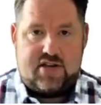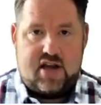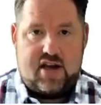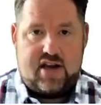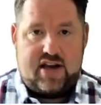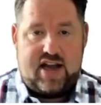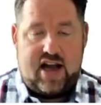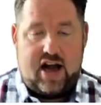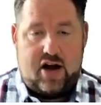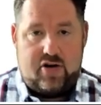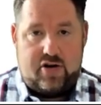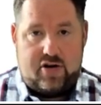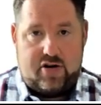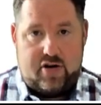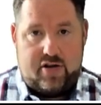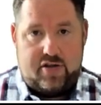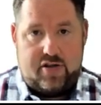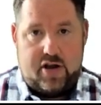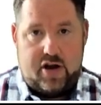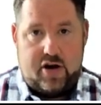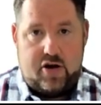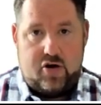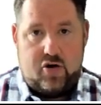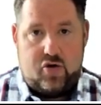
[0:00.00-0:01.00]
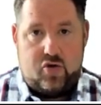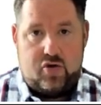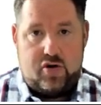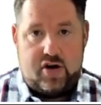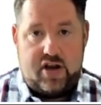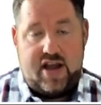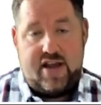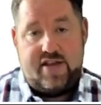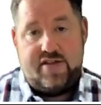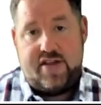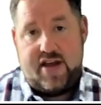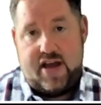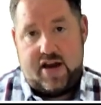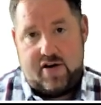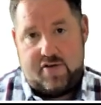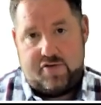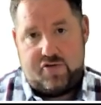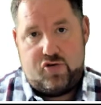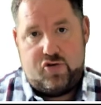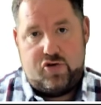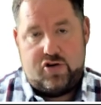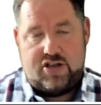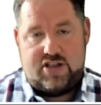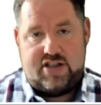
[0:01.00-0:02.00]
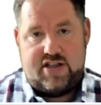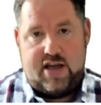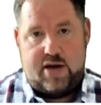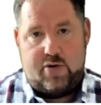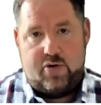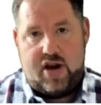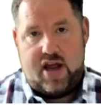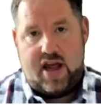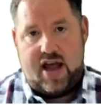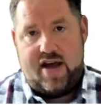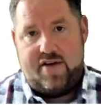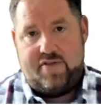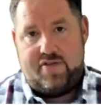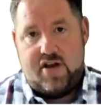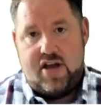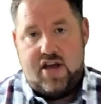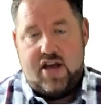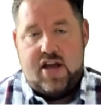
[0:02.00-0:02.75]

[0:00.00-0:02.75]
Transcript: accounted on their own, and then of course they would have